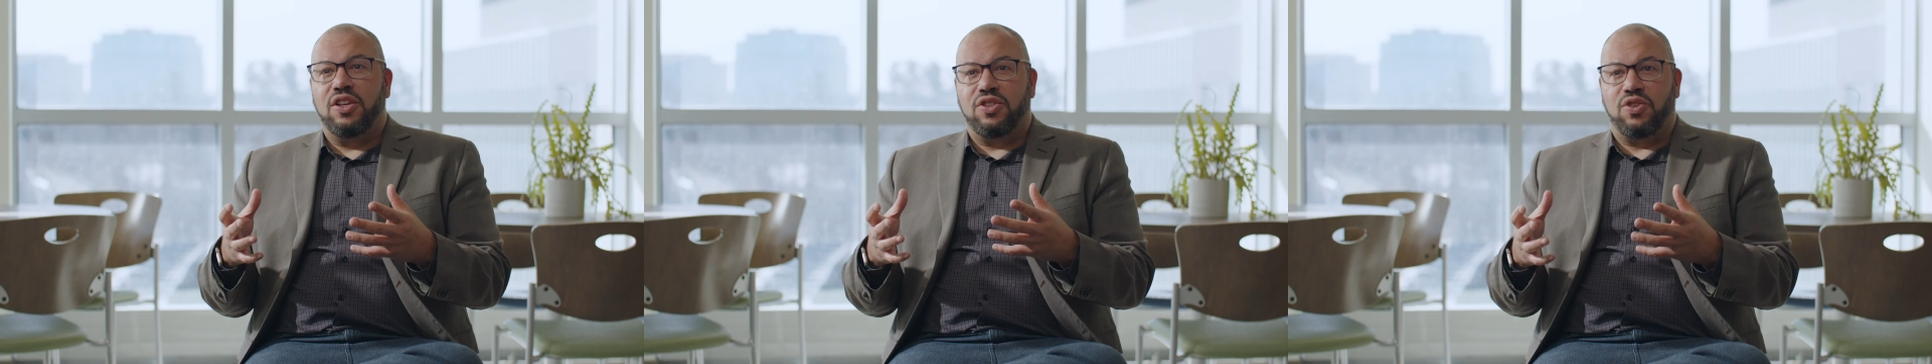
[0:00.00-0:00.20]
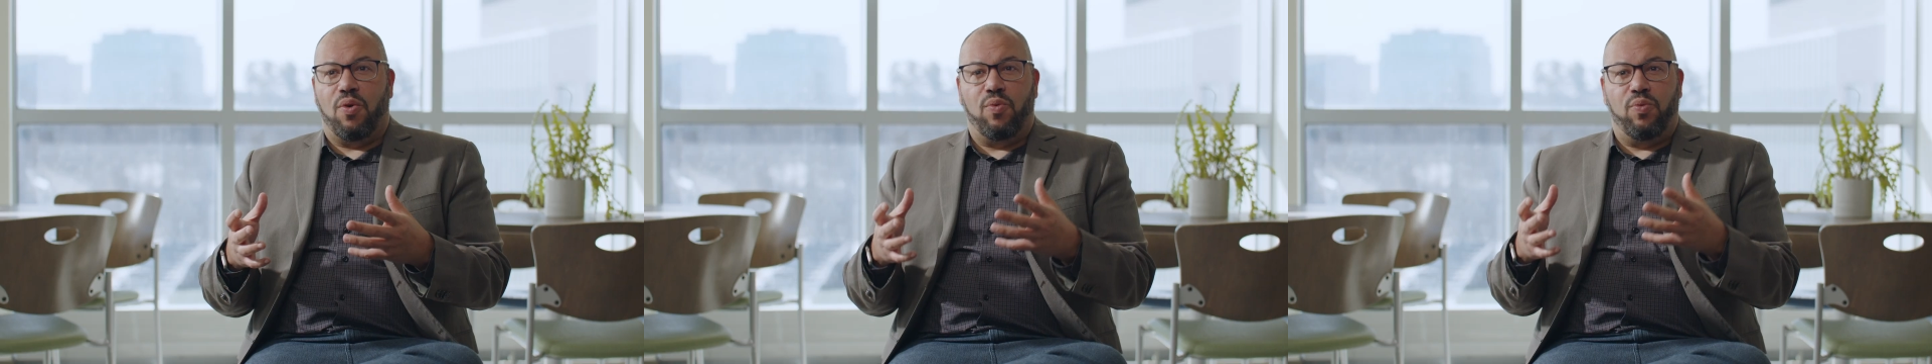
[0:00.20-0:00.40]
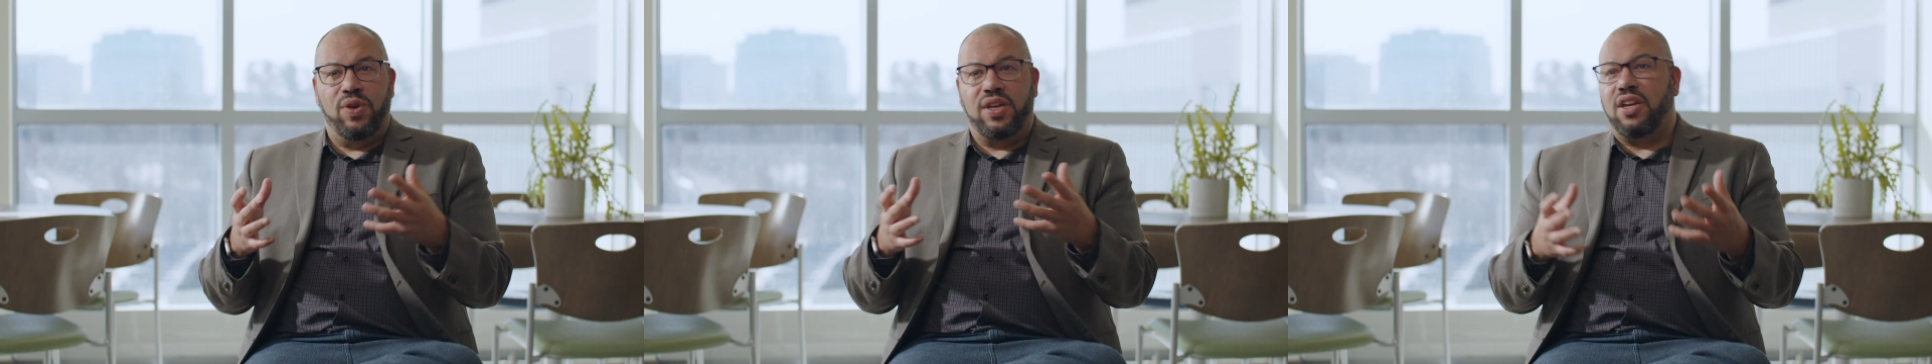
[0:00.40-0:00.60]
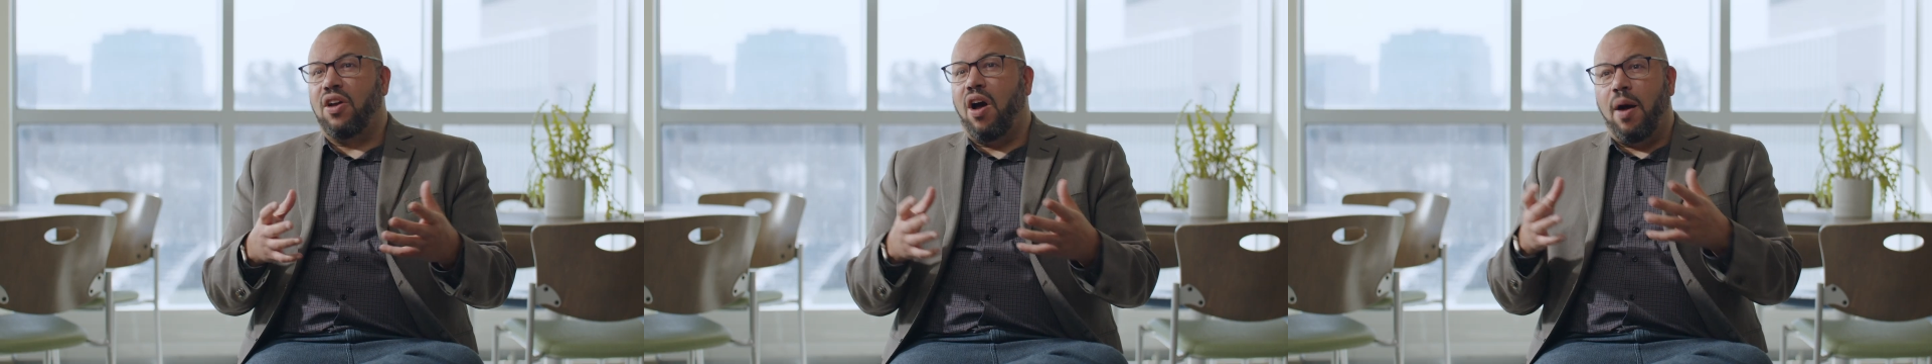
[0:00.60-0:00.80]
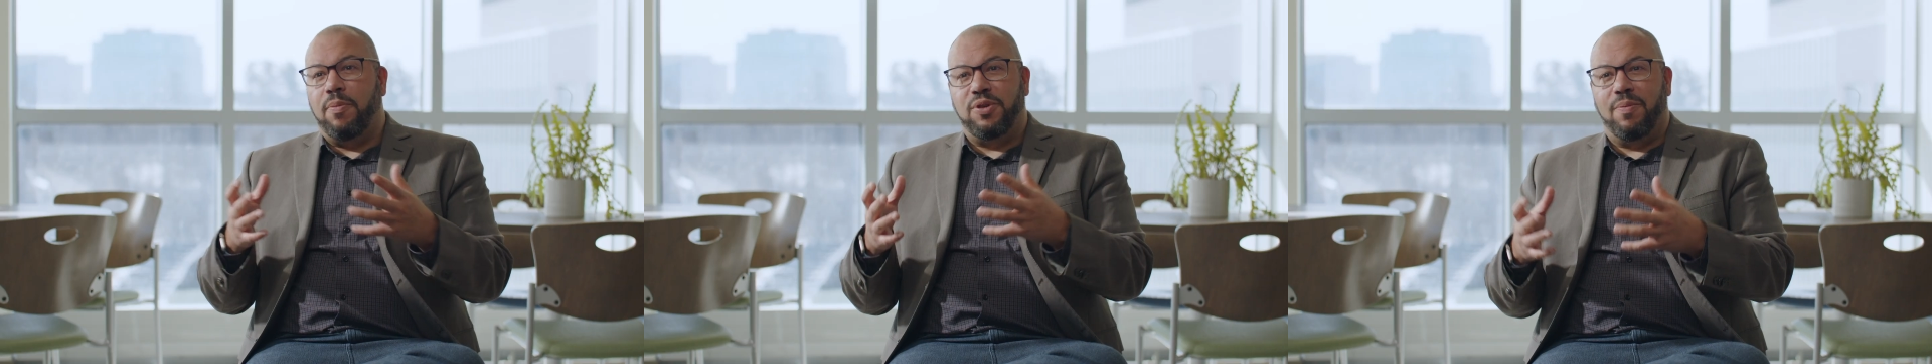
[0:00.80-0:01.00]
So we can
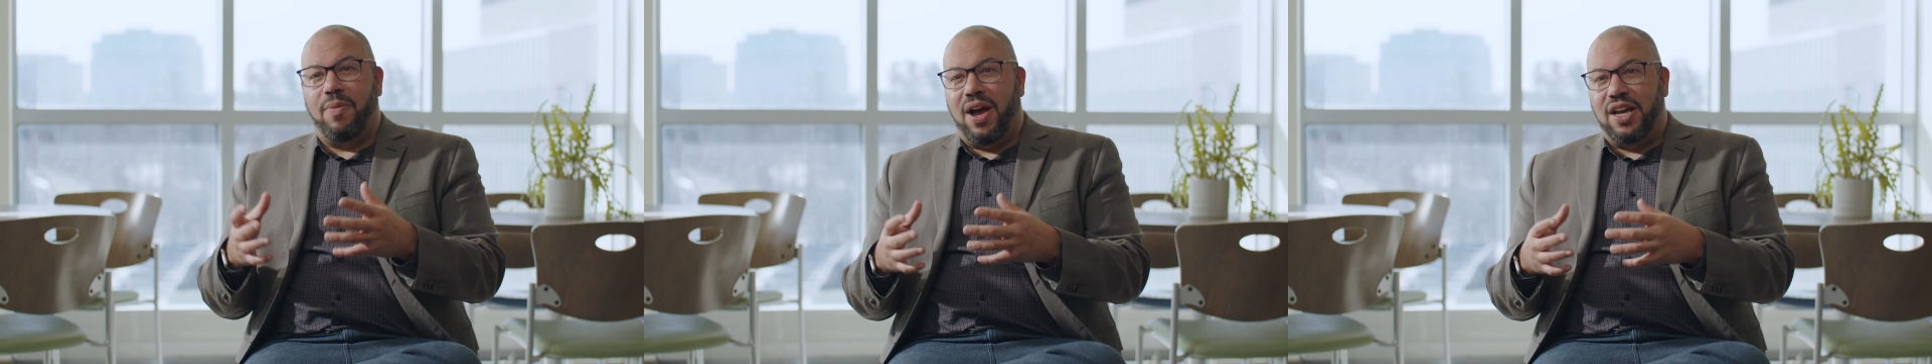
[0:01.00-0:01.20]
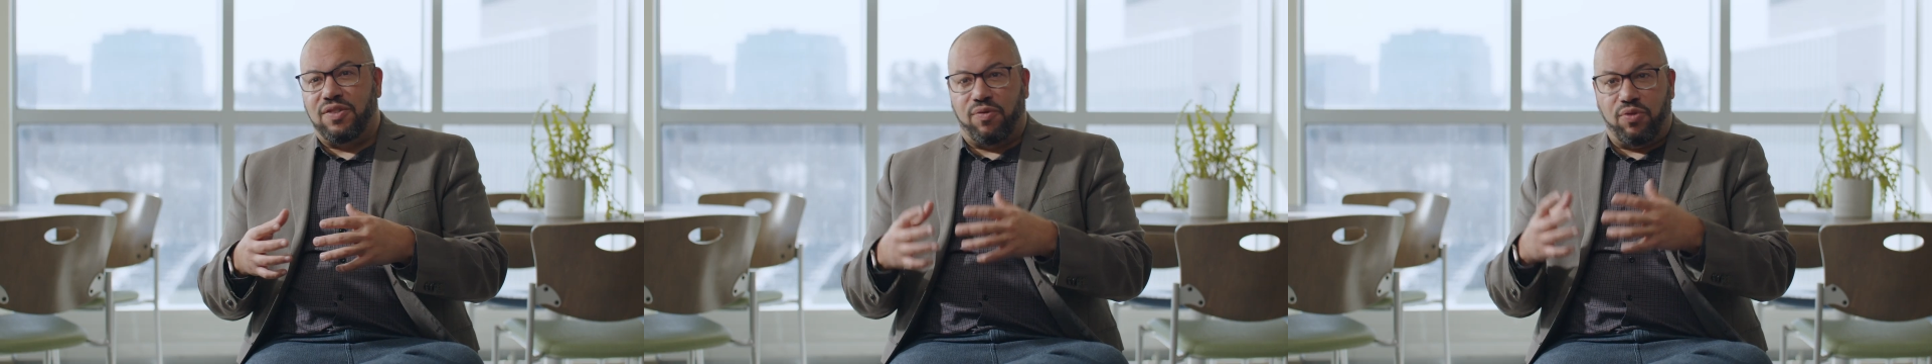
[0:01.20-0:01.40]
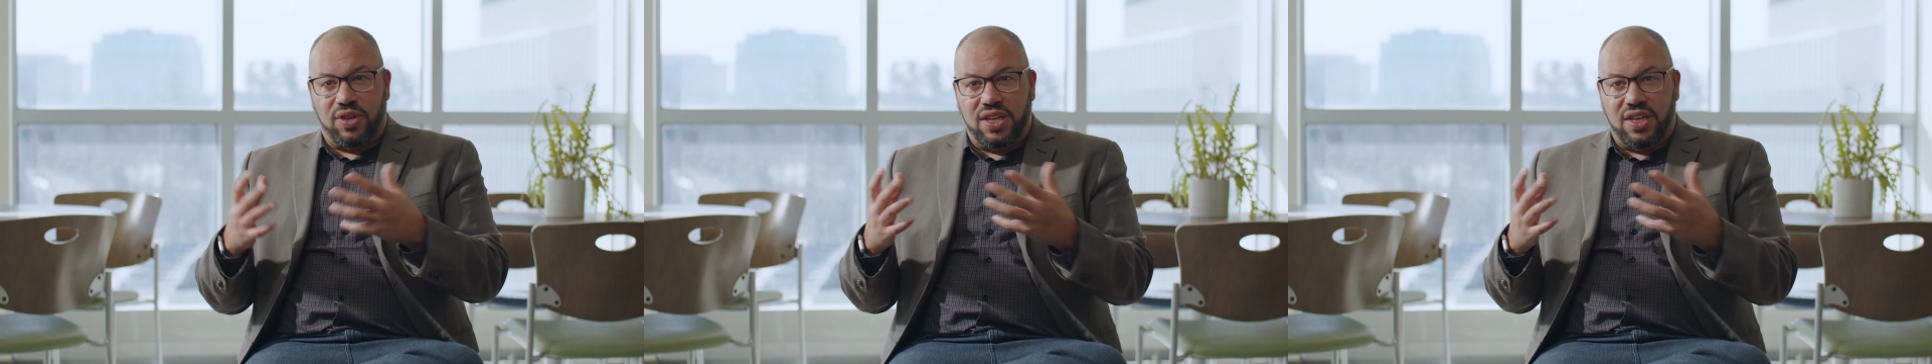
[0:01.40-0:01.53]
optimize for